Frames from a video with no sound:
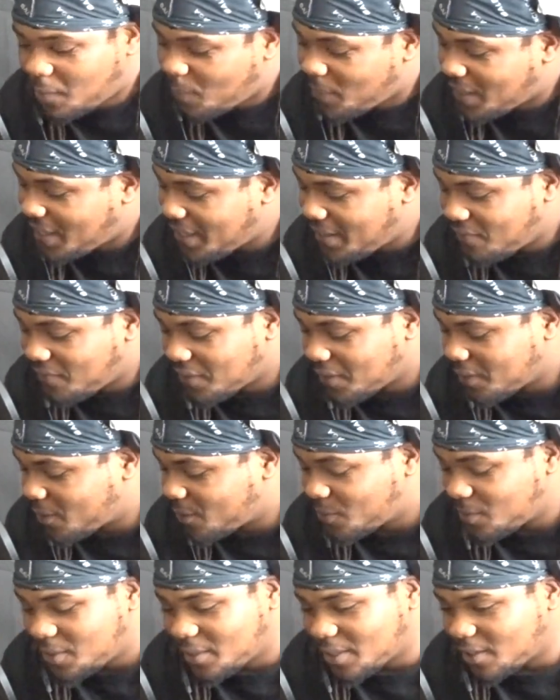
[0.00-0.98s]
and I'm not
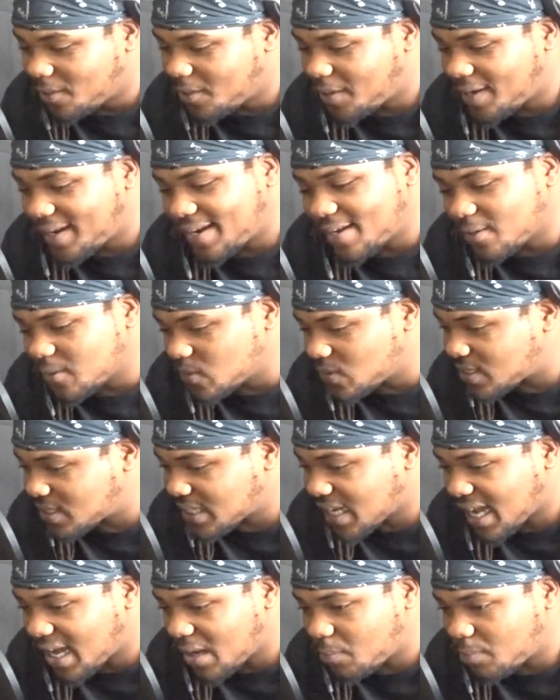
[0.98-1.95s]
even gonna, you know, I ain't
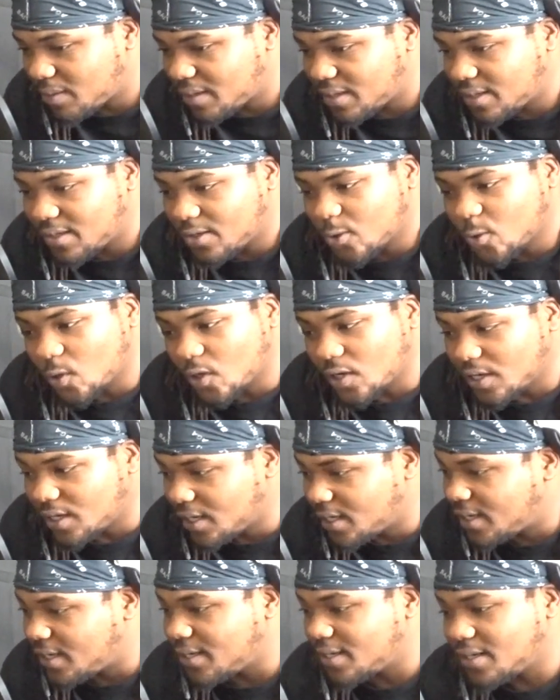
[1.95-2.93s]
gonna stop it
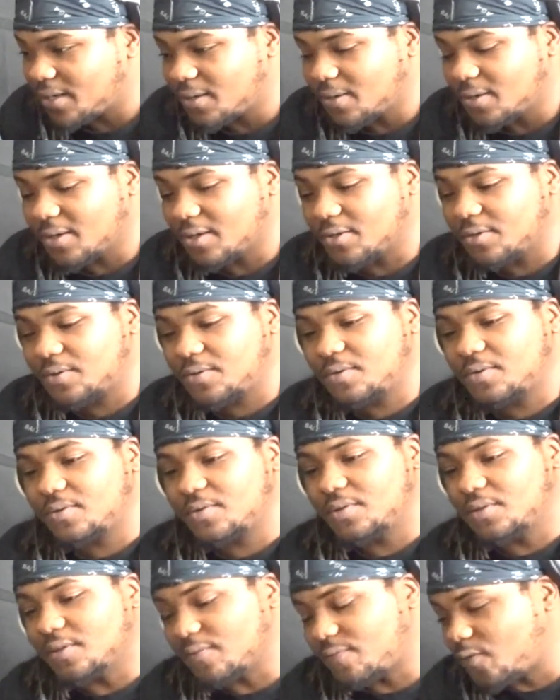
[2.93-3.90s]
right now, you know.
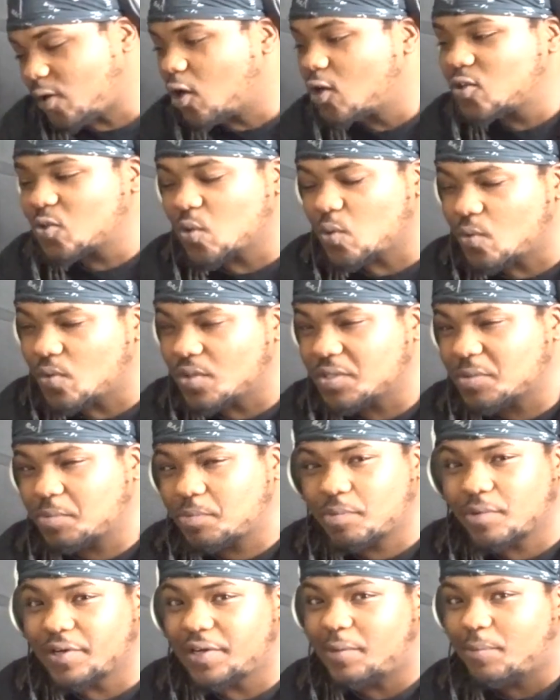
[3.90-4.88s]
The first one
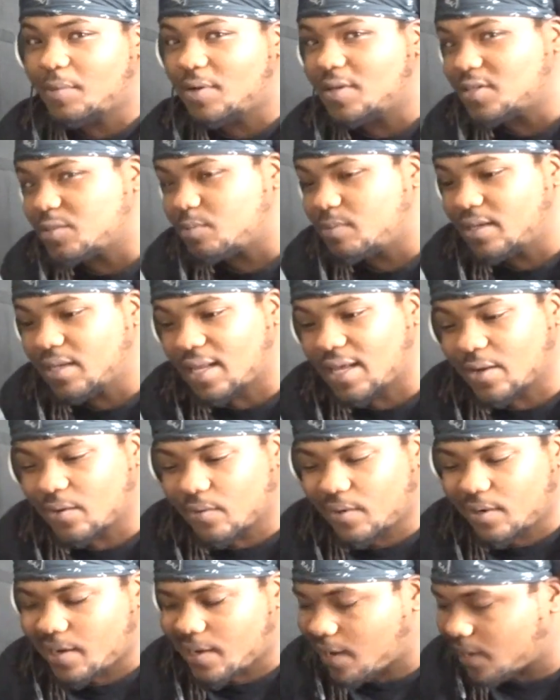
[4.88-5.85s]
was pretty much
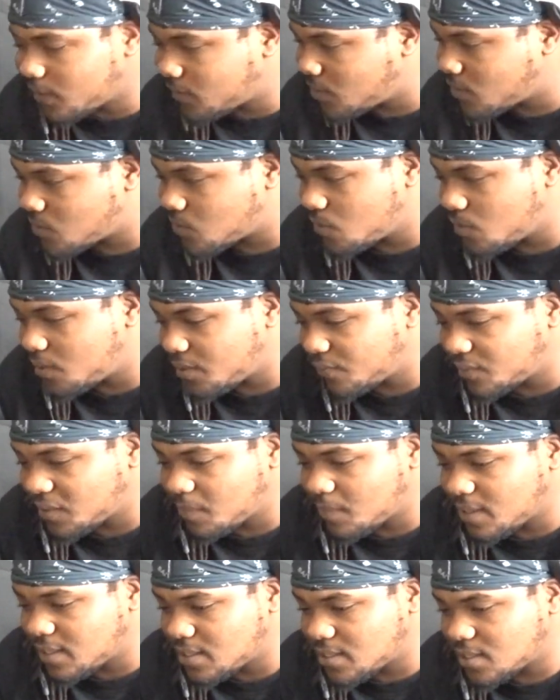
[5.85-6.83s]
me, like, reacting to
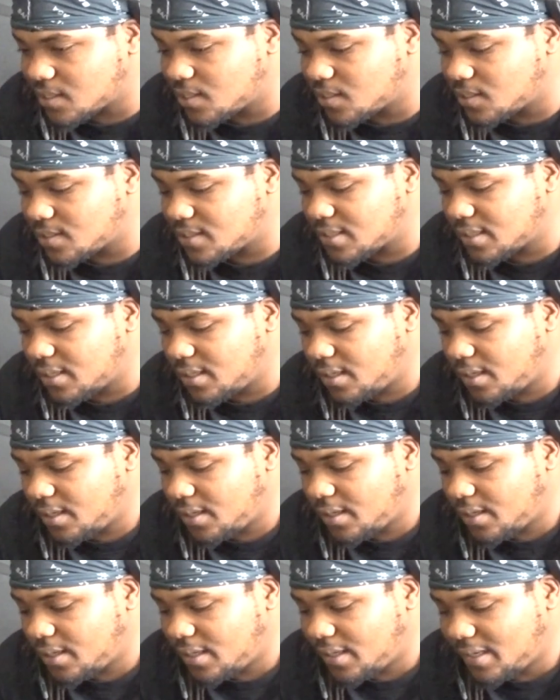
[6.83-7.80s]
it, if that makes sense.
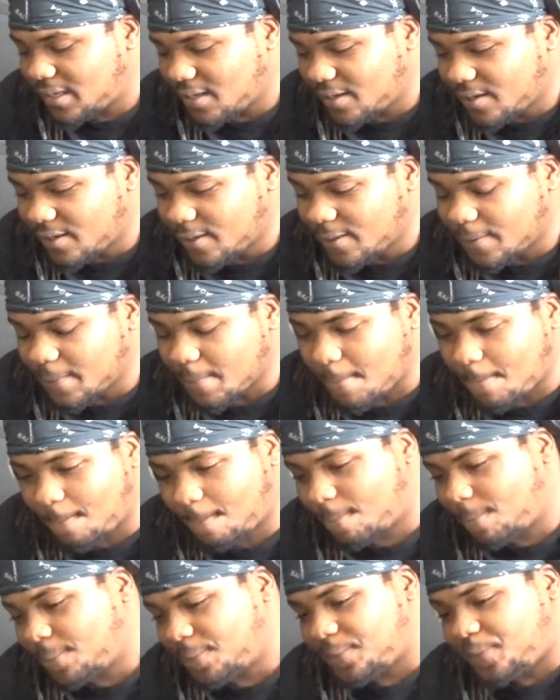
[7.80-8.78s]

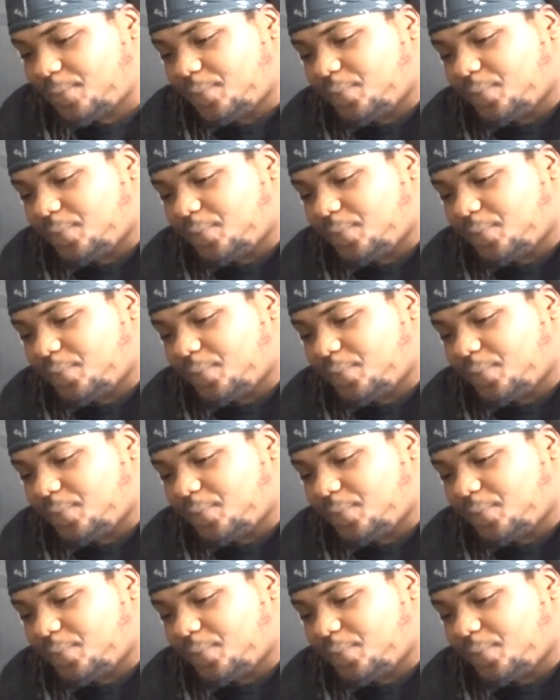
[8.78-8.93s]
And